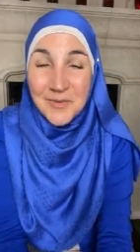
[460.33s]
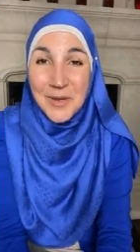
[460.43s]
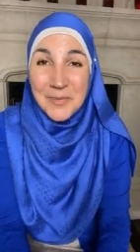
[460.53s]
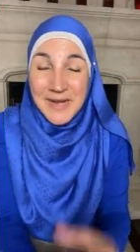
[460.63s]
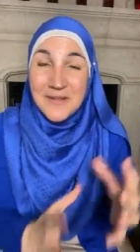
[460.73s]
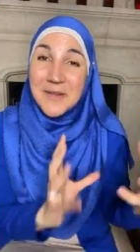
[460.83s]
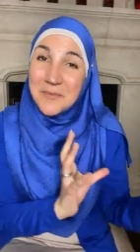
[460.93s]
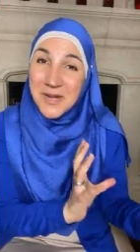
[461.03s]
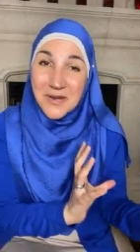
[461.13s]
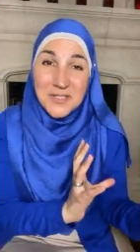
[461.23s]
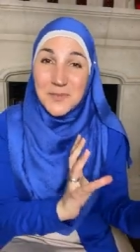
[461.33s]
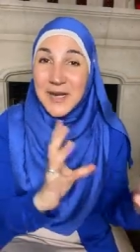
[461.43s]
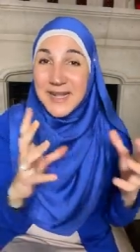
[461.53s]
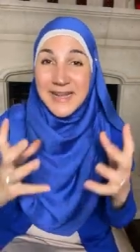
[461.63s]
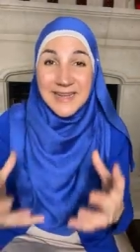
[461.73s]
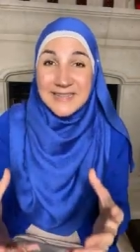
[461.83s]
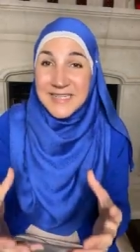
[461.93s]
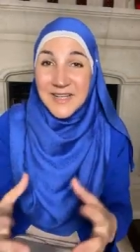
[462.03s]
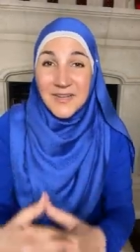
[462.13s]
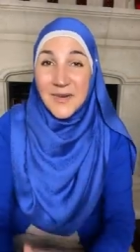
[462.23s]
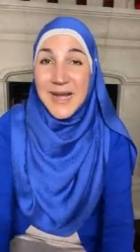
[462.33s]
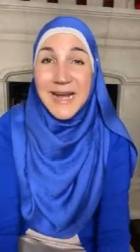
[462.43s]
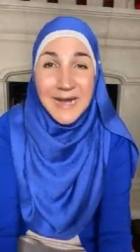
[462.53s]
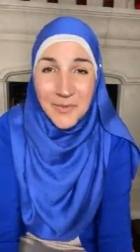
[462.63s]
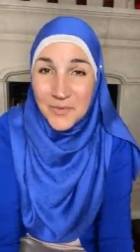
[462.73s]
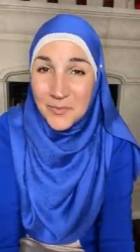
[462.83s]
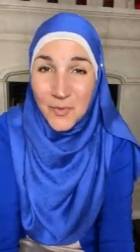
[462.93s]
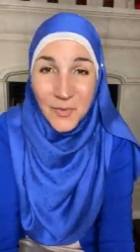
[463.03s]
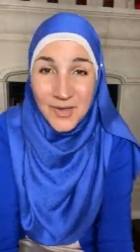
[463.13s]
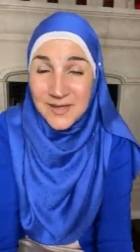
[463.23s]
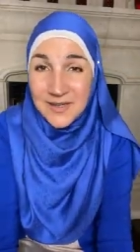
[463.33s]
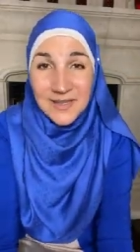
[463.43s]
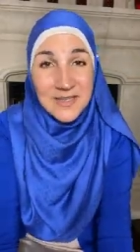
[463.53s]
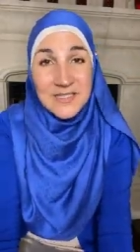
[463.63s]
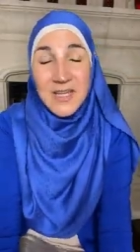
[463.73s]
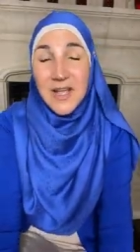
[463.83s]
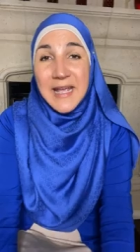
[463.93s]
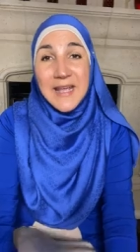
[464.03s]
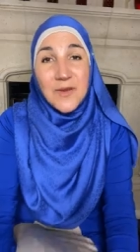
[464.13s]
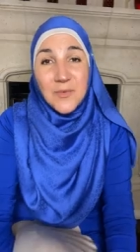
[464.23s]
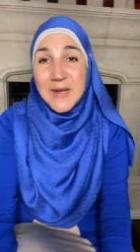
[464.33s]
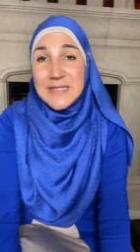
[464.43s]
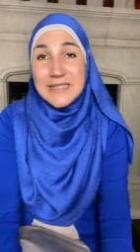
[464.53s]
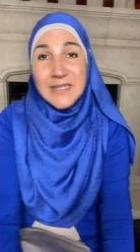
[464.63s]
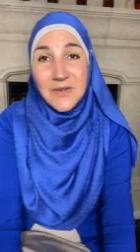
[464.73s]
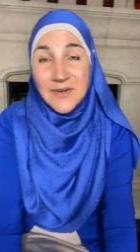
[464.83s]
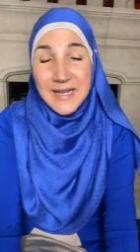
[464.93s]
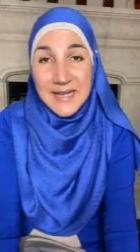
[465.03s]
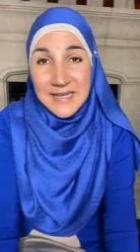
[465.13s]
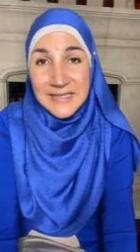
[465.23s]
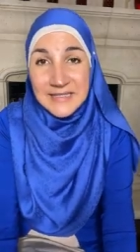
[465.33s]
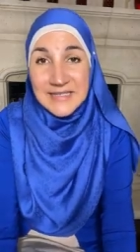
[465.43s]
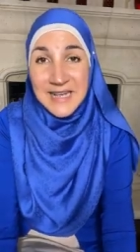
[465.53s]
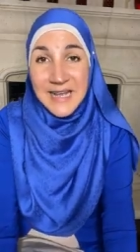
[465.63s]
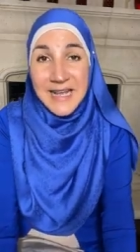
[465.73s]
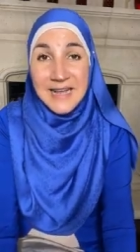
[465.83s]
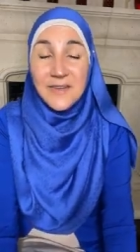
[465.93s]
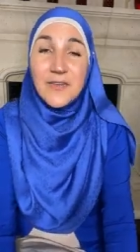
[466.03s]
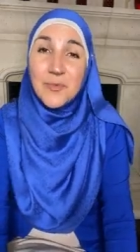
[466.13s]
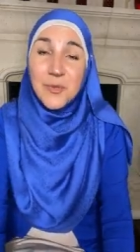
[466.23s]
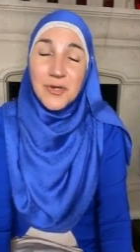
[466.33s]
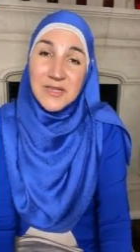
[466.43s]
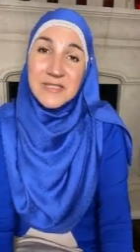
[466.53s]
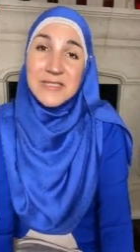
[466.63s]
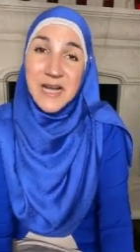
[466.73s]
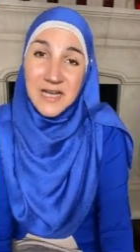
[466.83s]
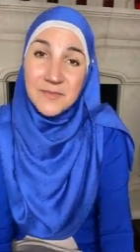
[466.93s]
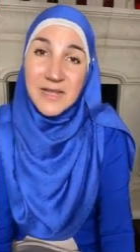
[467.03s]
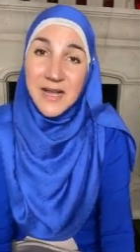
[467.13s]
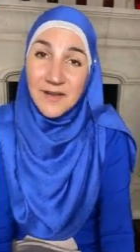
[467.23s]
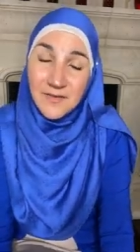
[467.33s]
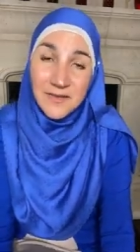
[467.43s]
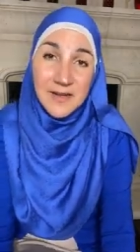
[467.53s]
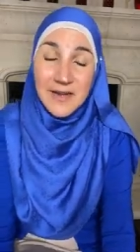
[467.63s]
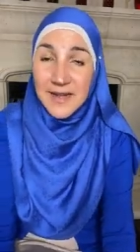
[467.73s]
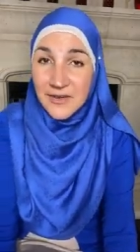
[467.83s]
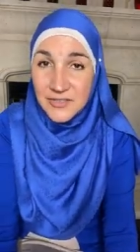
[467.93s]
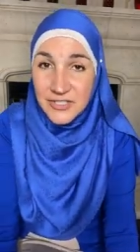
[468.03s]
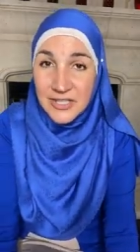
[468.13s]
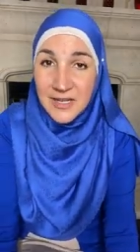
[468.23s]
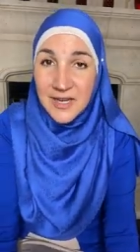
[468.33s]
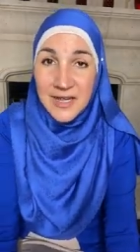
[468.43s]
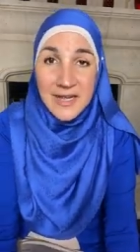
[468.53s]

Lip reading: about the marriage, but I can't tell you how important it is in raising your kids. And if you put the time and effort and energy